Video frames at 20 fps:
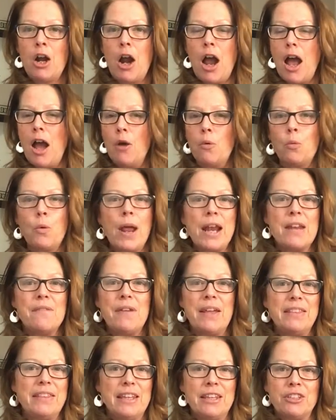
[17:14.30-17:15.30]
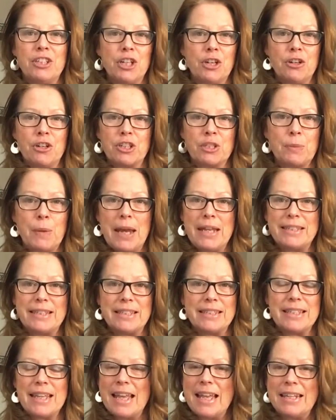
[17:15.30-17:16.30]
renovate the interior spaces,
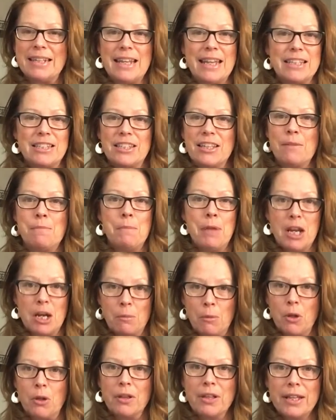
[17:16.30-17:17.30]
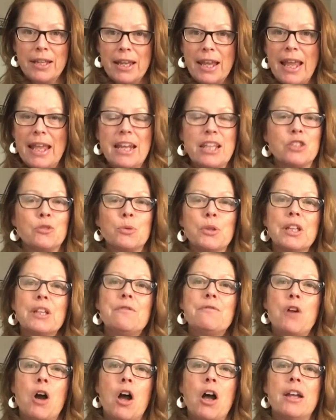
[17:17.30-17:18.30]
and it's minimal, and it's really
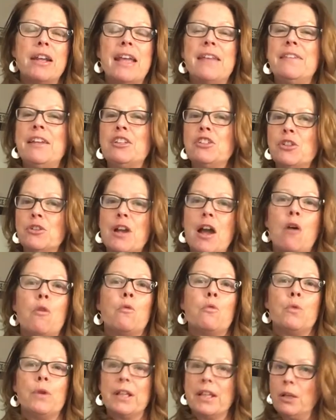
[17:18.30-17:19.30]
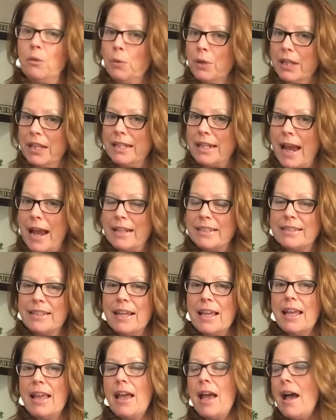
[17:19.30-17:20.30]
fun, and they turn out really, really nice.
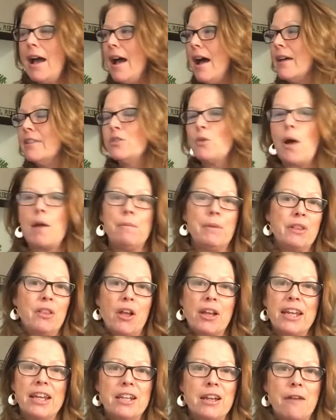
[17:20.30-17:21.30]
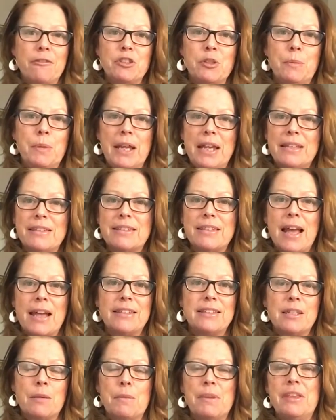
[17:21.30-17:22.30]
So I've been lucky enough to be inside
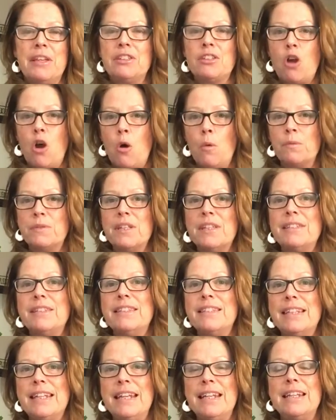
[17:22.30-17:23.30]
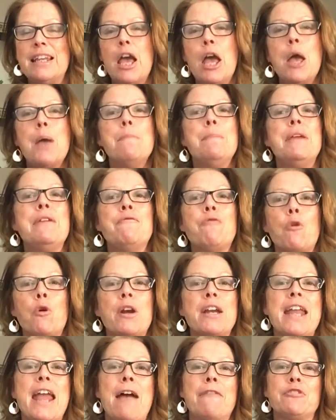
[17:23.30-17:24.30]
some of these homes and seen before and
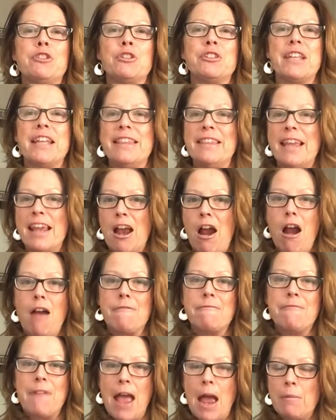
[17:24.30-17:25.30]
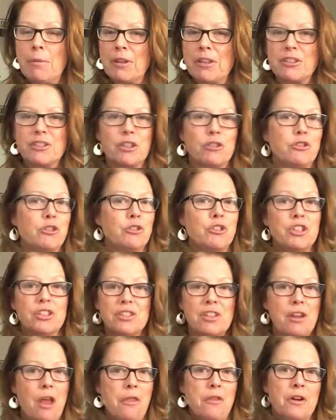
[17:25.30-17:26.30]
afters, and they are fabulous. So just
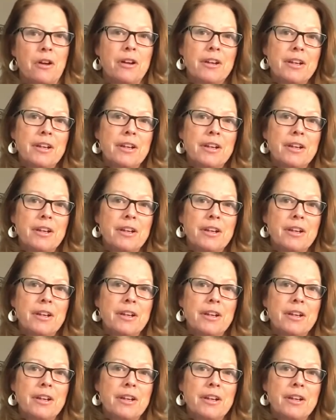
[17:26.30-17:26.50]
another